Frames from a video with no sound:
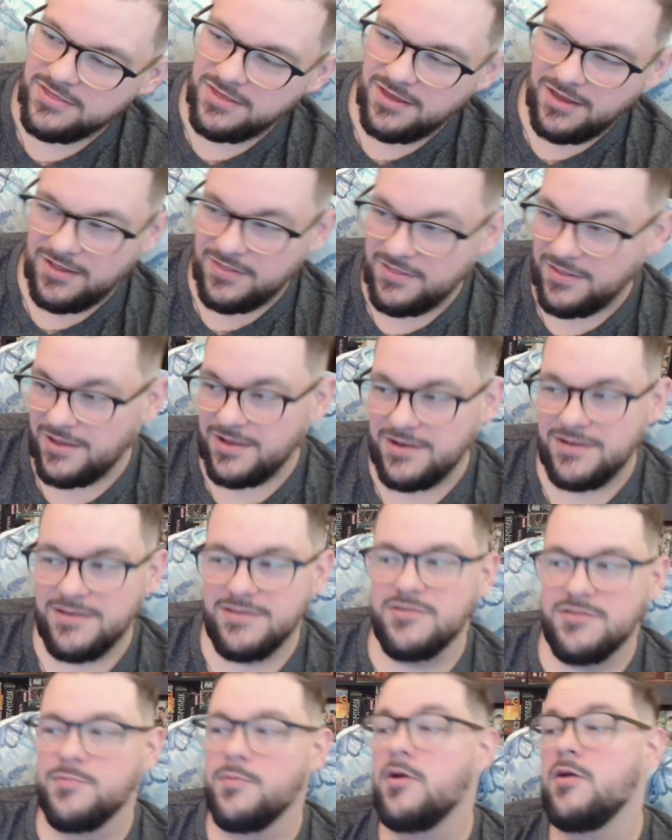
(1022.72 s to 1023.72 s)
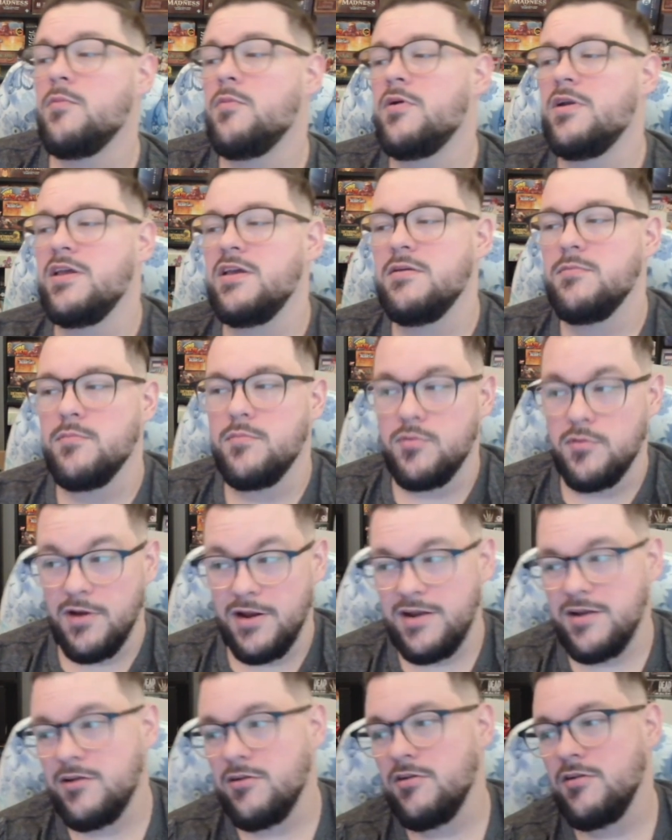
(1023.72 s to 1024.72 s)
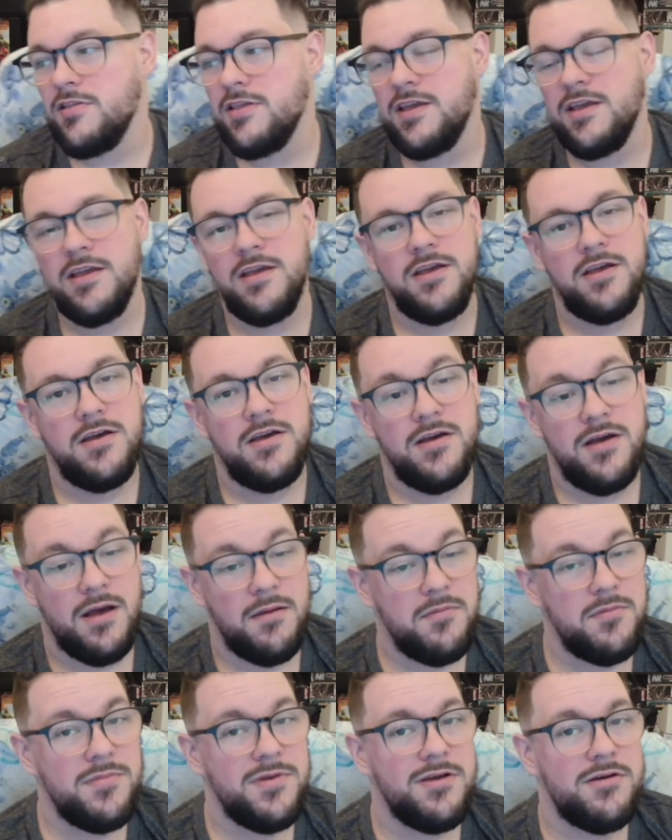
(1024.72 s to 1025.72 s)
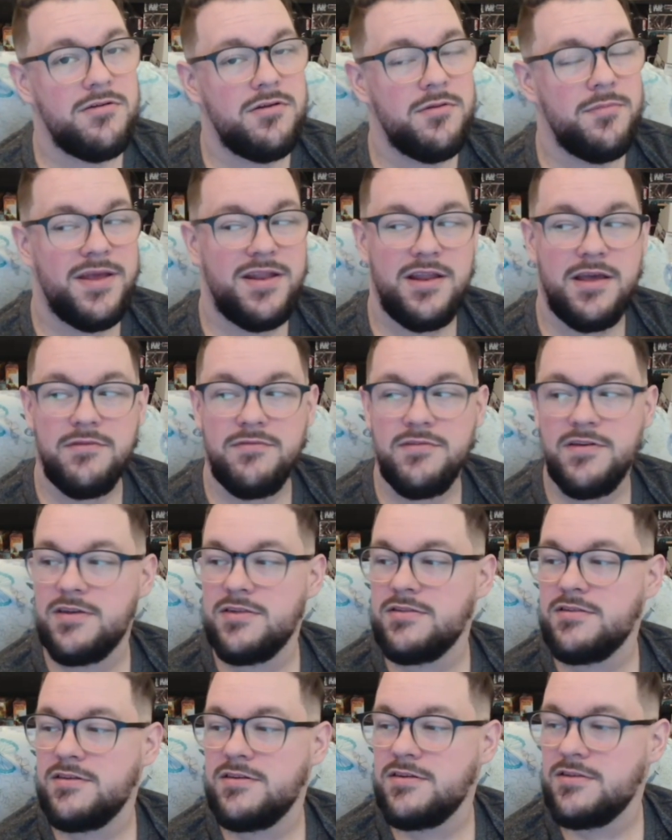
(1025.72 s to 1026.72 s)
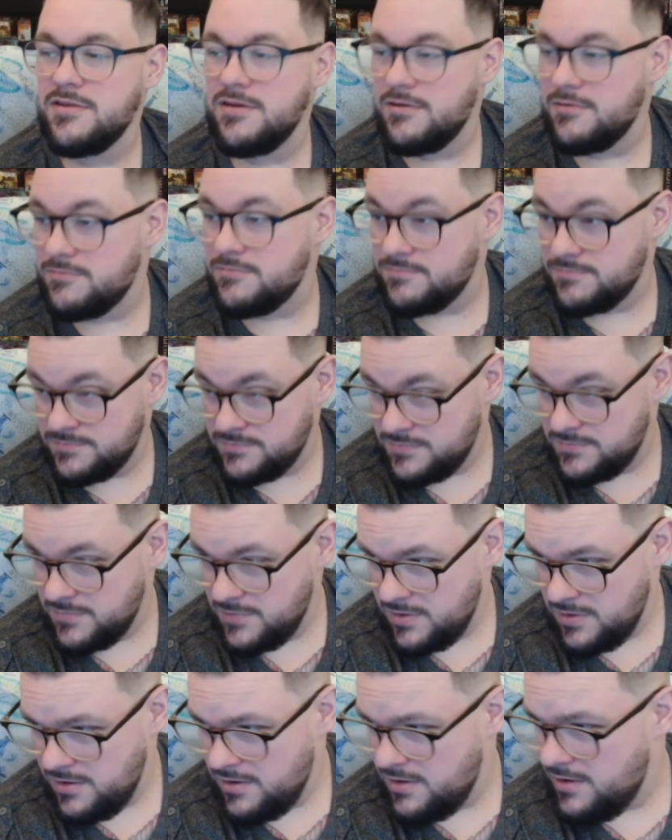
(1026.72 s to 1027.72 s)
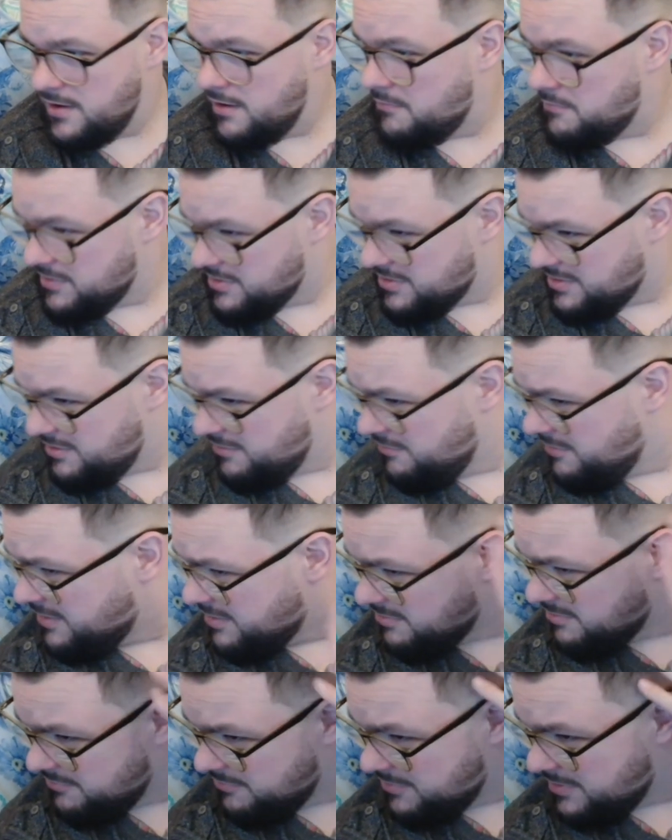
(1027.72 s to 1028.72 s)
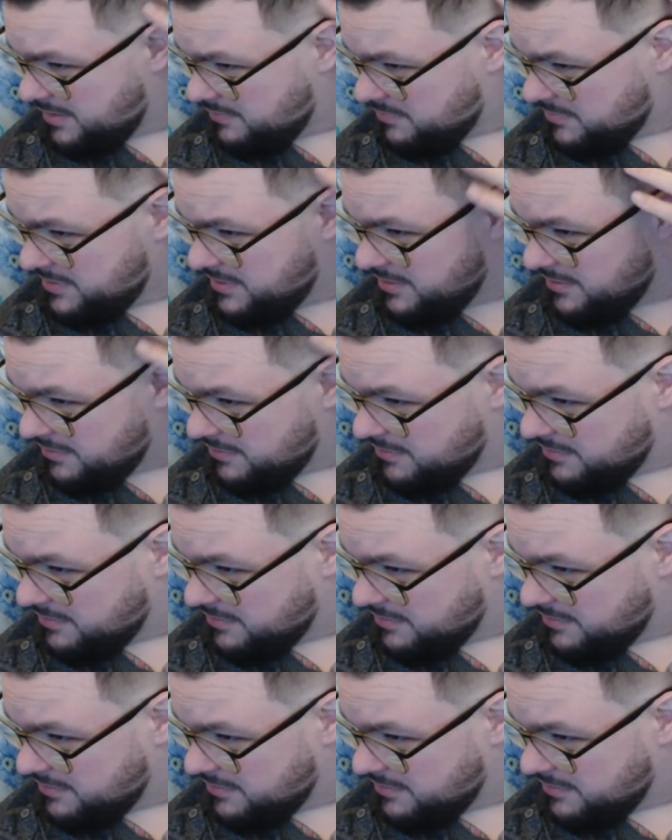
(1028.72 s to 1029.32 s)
and then tomorrow morning, bright and early, I'm going to be going to Bandai Fest. So, I'm going to see you guys. What happened here?